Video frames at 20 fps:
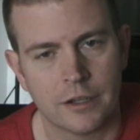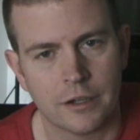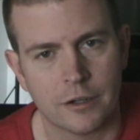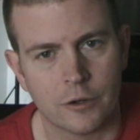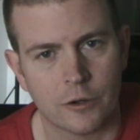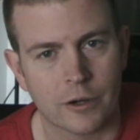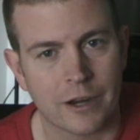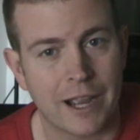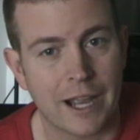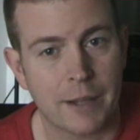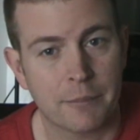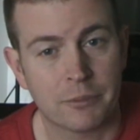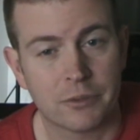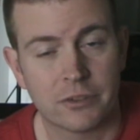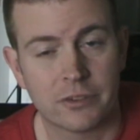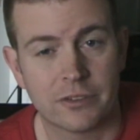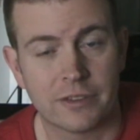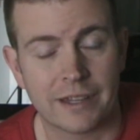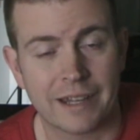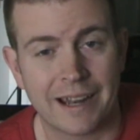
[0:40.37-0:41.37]
or
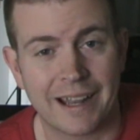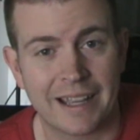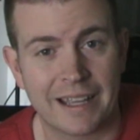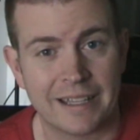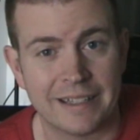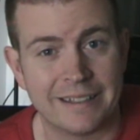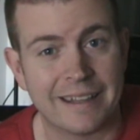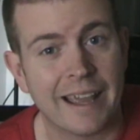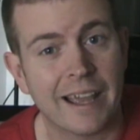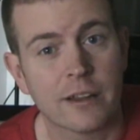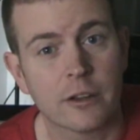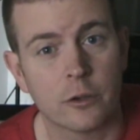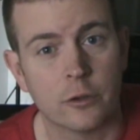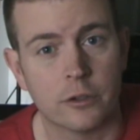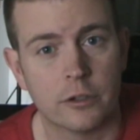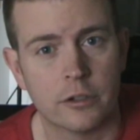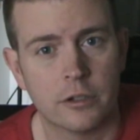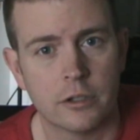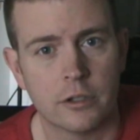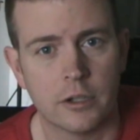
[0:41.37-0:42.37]
apps that I
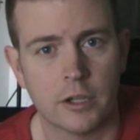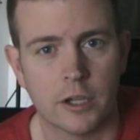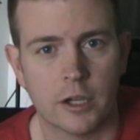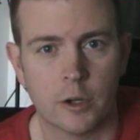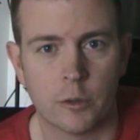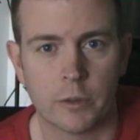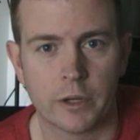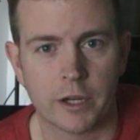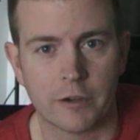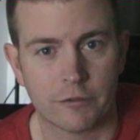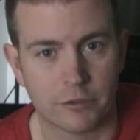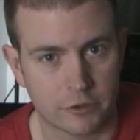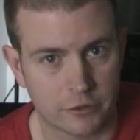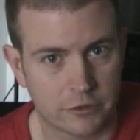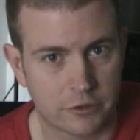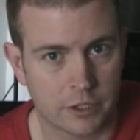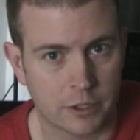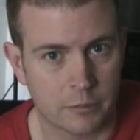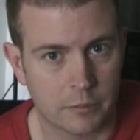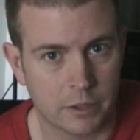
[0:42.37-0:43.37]
downloaded uh, when I
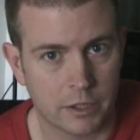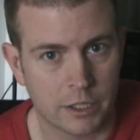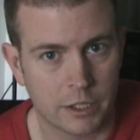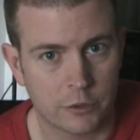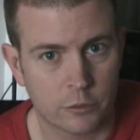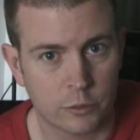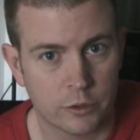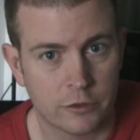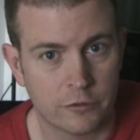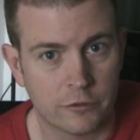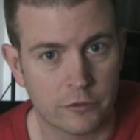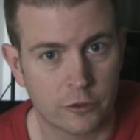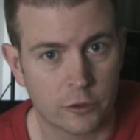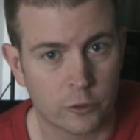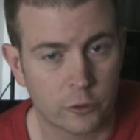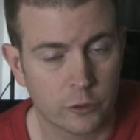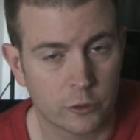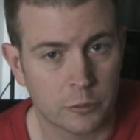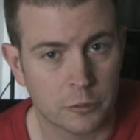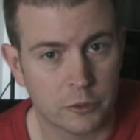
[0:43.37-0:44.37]
first got my Android
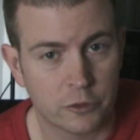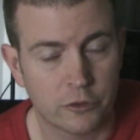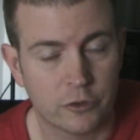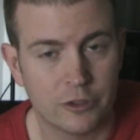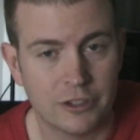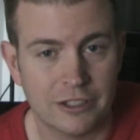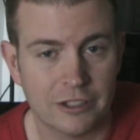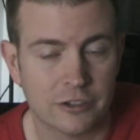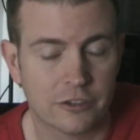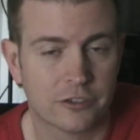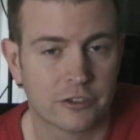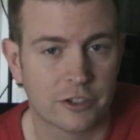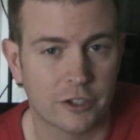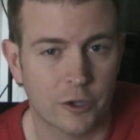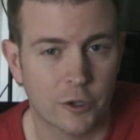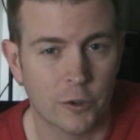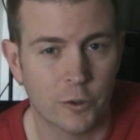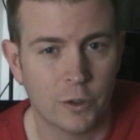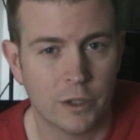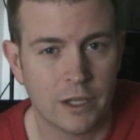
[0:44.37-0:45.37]
phone almost two years
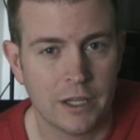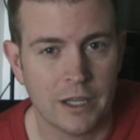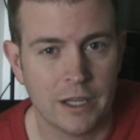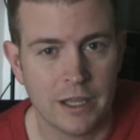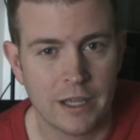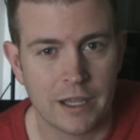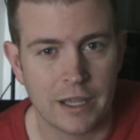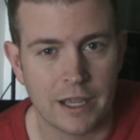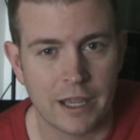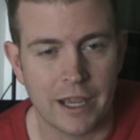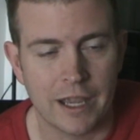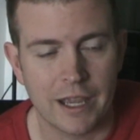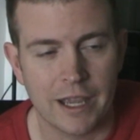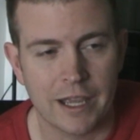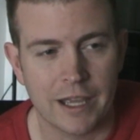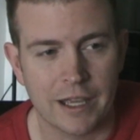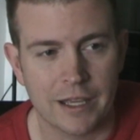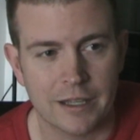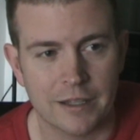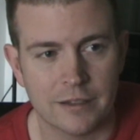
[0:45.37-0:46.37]
ago,
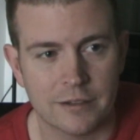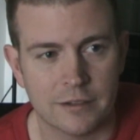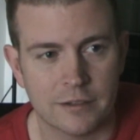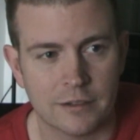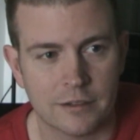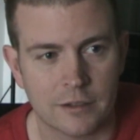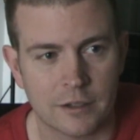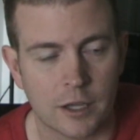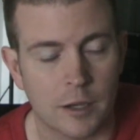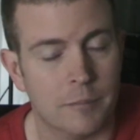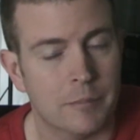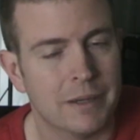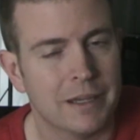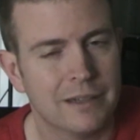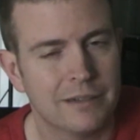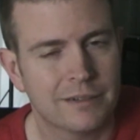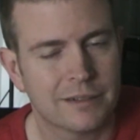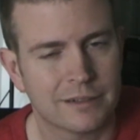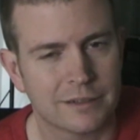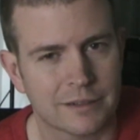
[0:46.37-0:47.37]
and
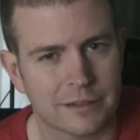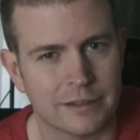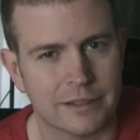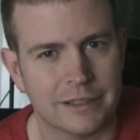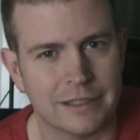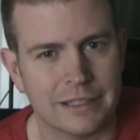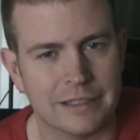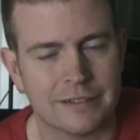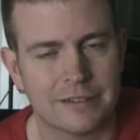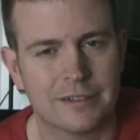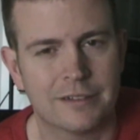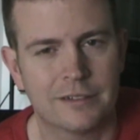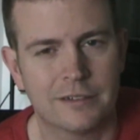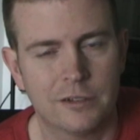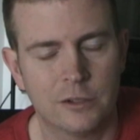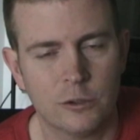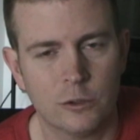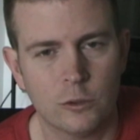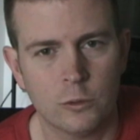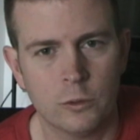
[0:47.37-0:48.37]
amazingly it
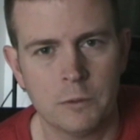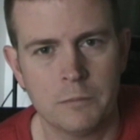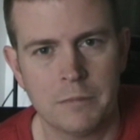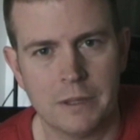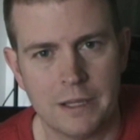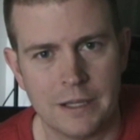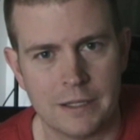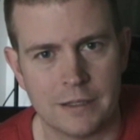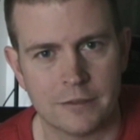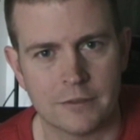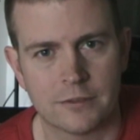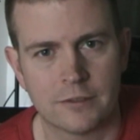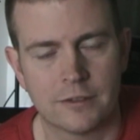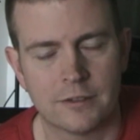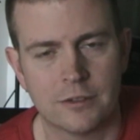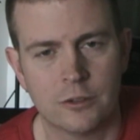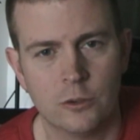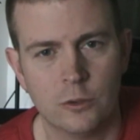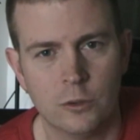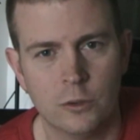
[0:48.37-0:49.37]
still
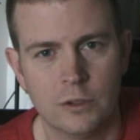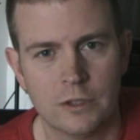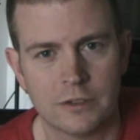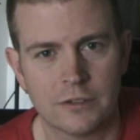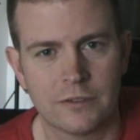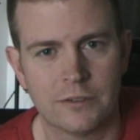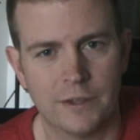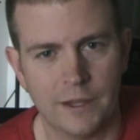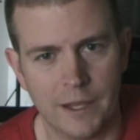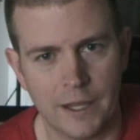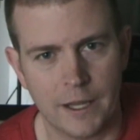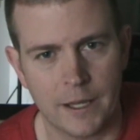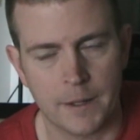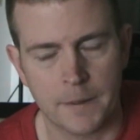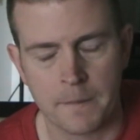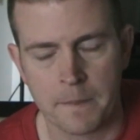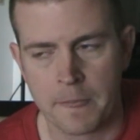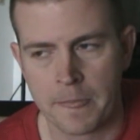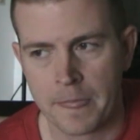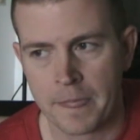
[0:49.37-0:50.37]
remains to this
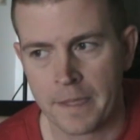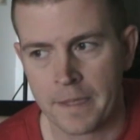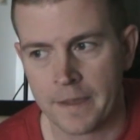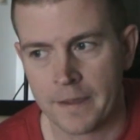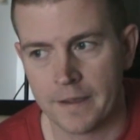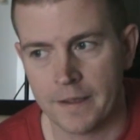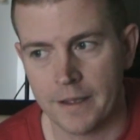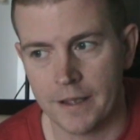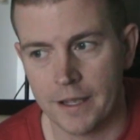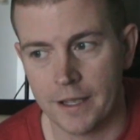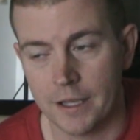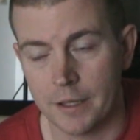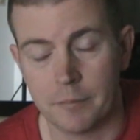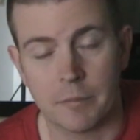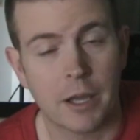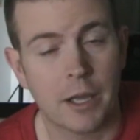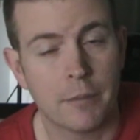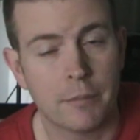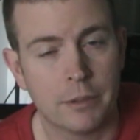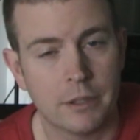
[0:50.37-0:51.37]
day, uh, in
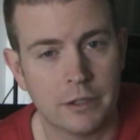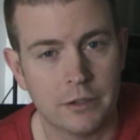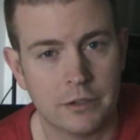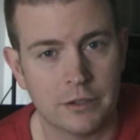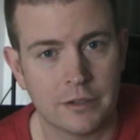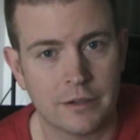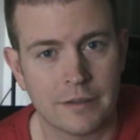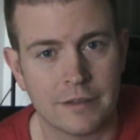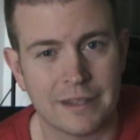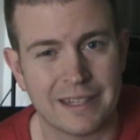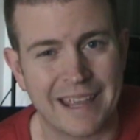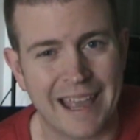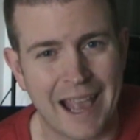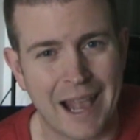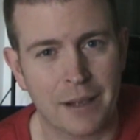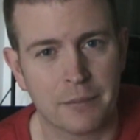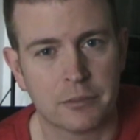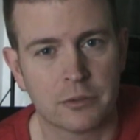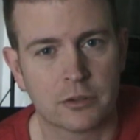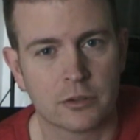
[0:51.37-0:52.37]
my opinion, the
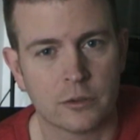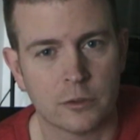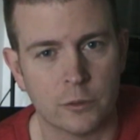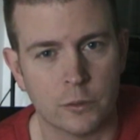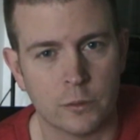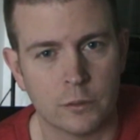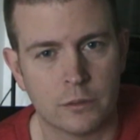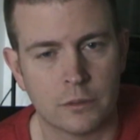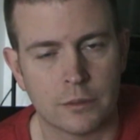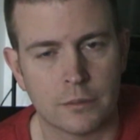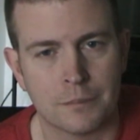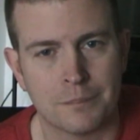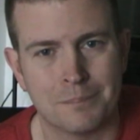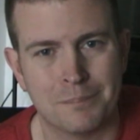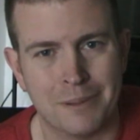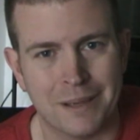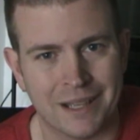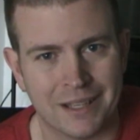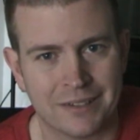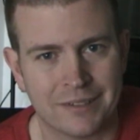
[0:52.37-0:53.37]
absolute
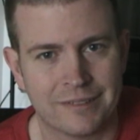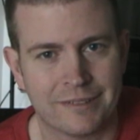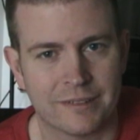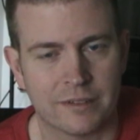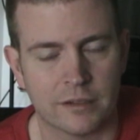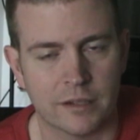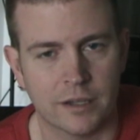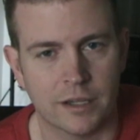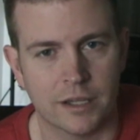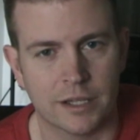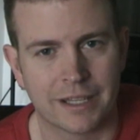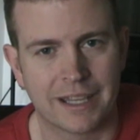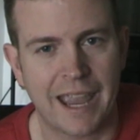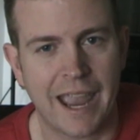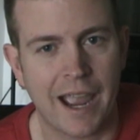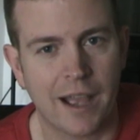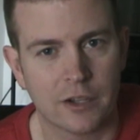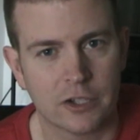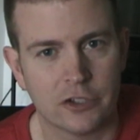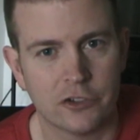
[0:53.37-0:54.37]
best uh,
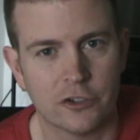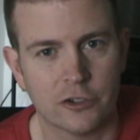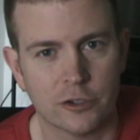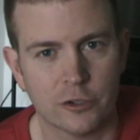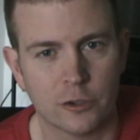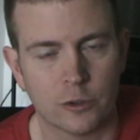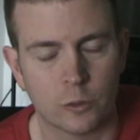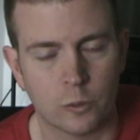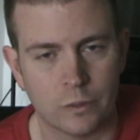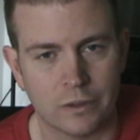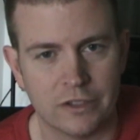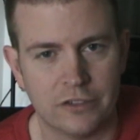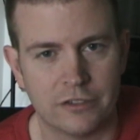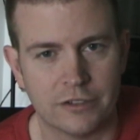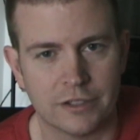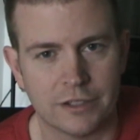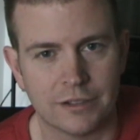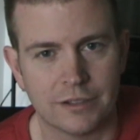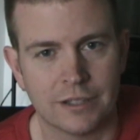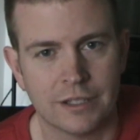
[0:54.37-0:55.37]
calendar
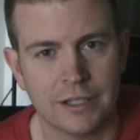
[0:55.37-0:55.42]
widget